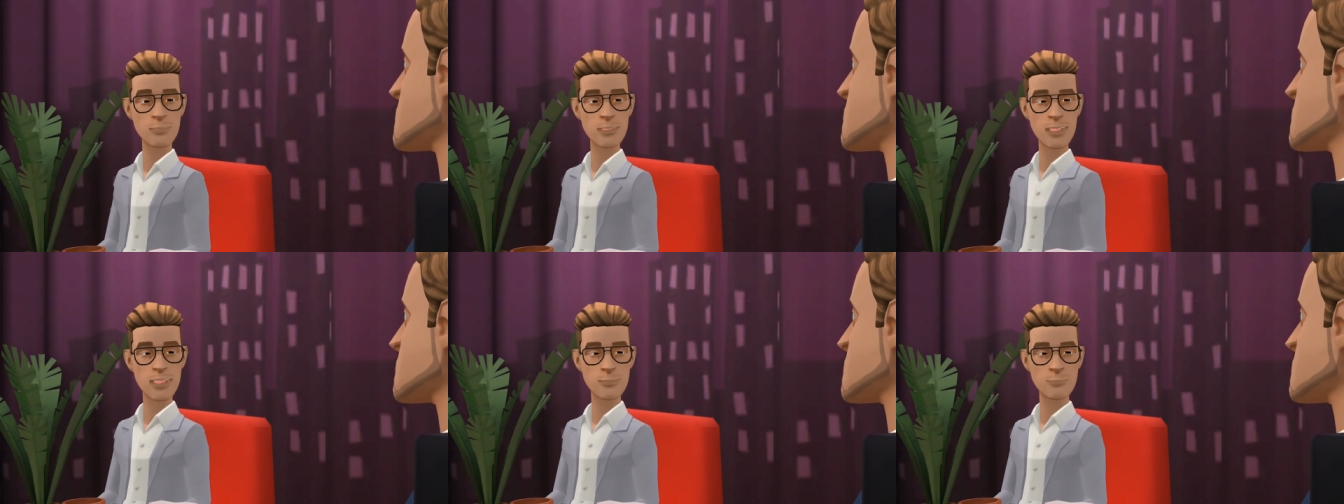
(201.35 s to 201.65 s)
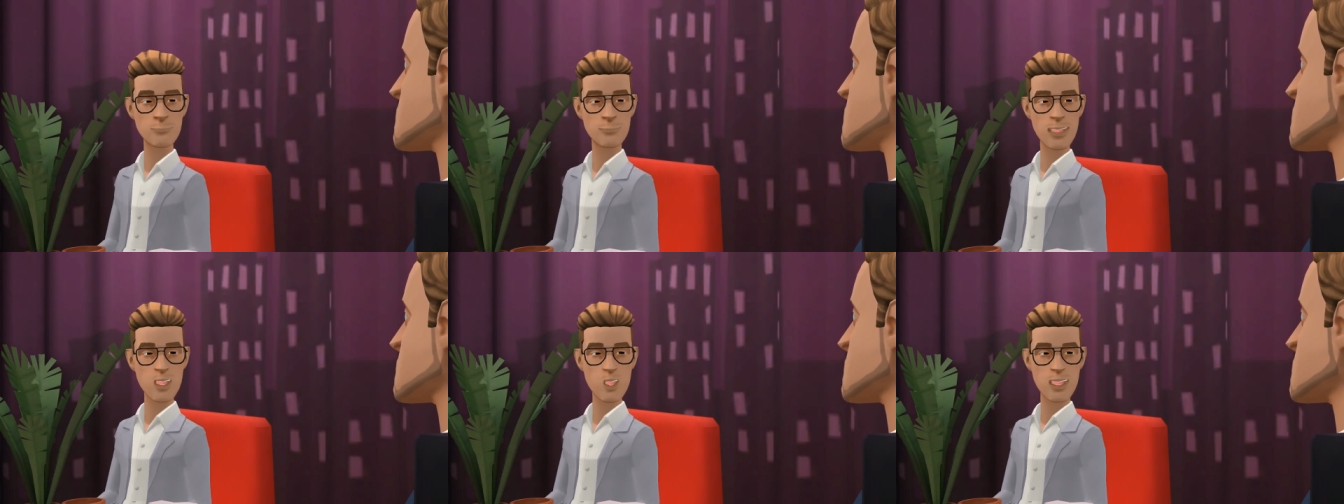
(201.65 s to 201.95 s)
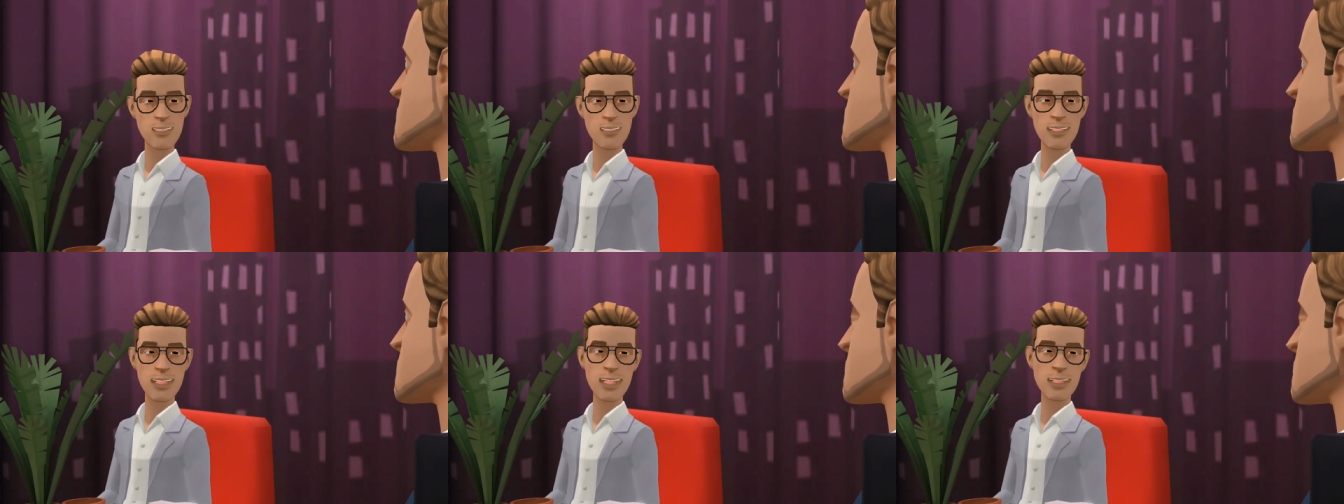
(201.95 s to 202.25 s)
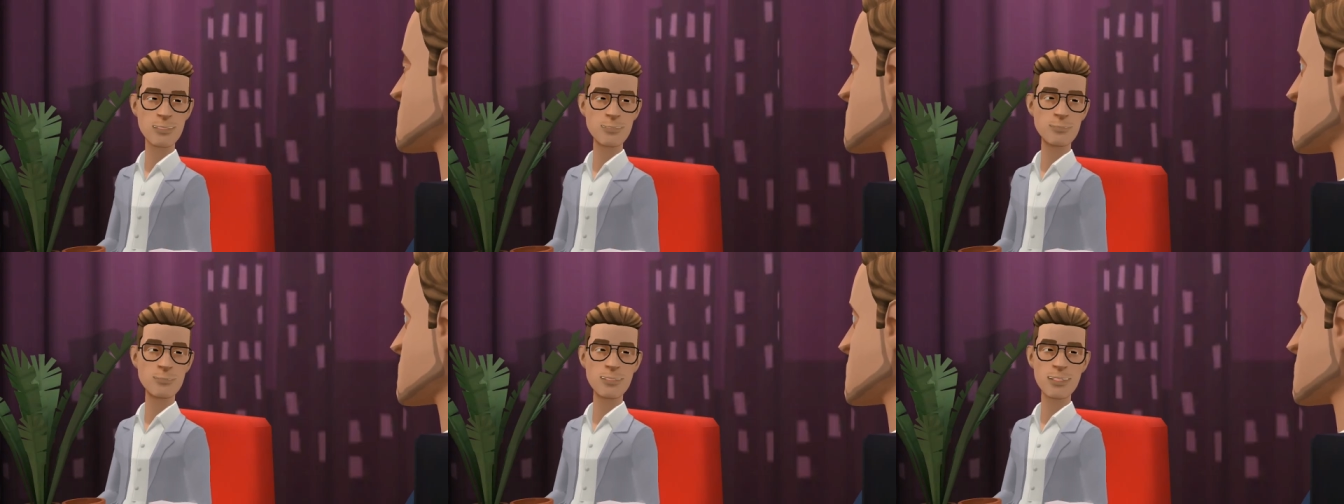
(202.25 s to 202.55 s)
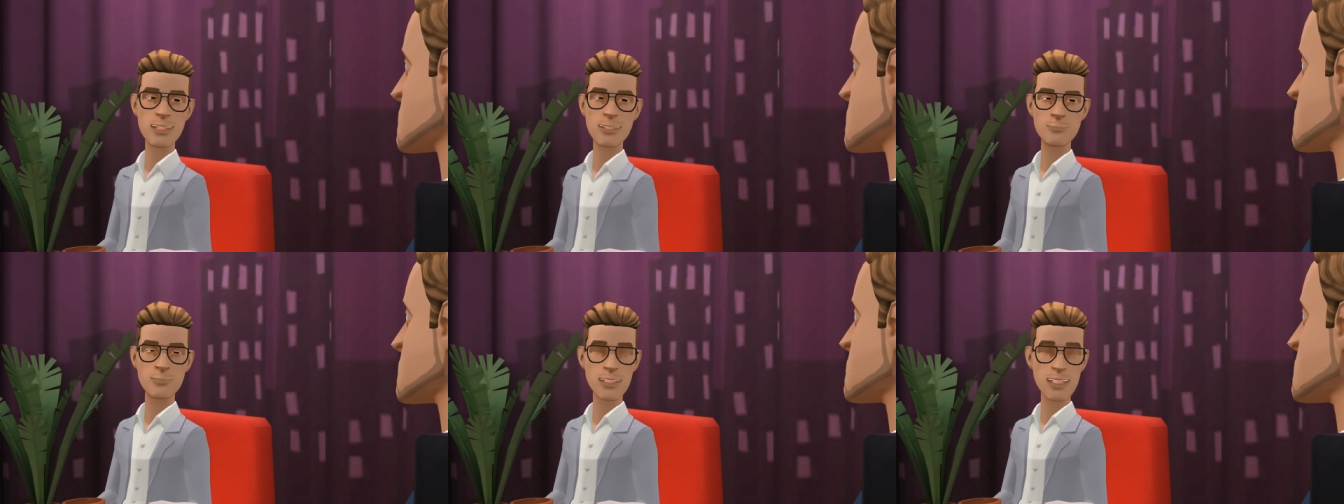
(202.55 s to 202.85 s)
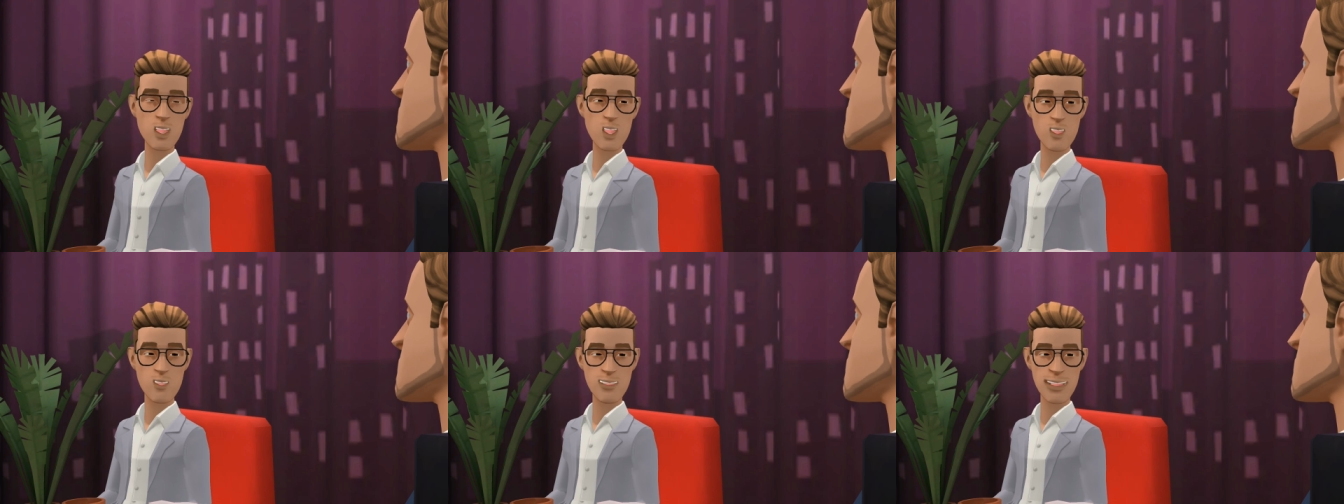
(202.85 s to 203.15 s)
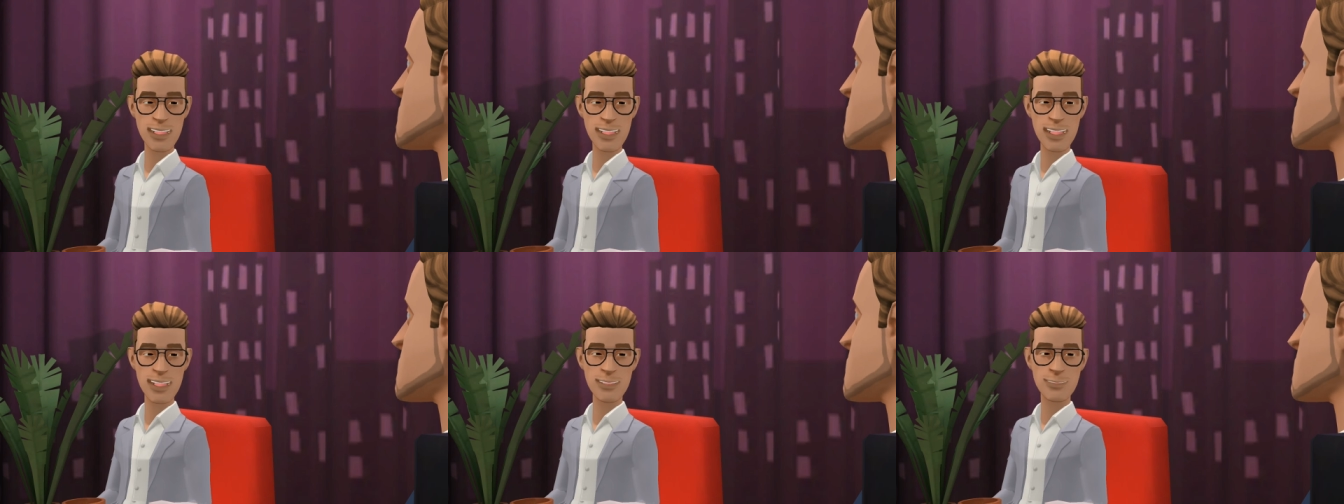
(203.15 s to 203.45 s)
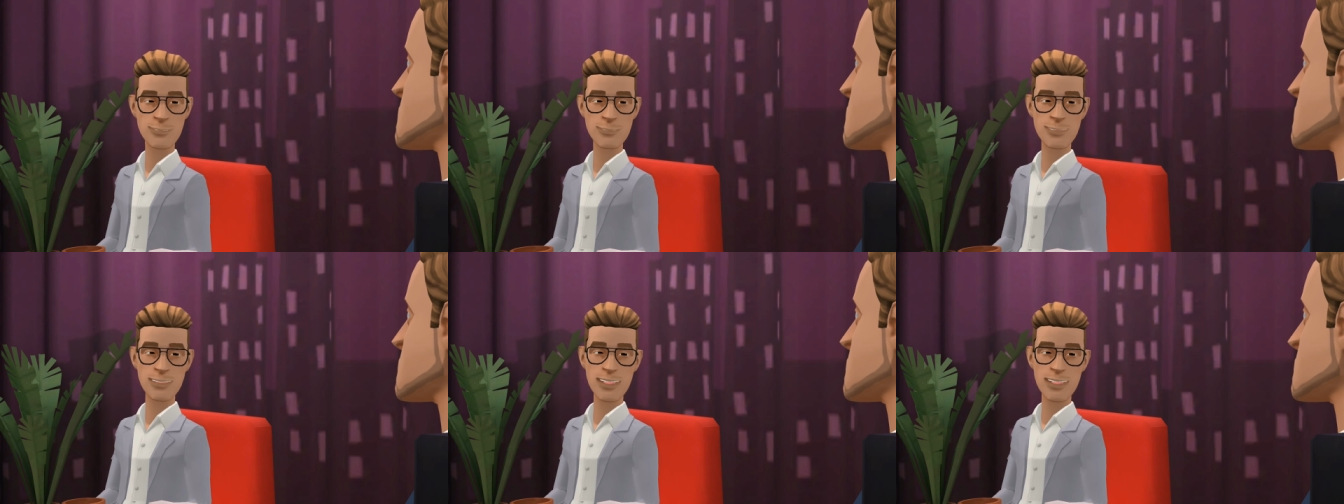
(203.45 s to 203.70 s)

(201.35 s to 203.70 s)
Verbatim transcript: I am powerful, I am confident,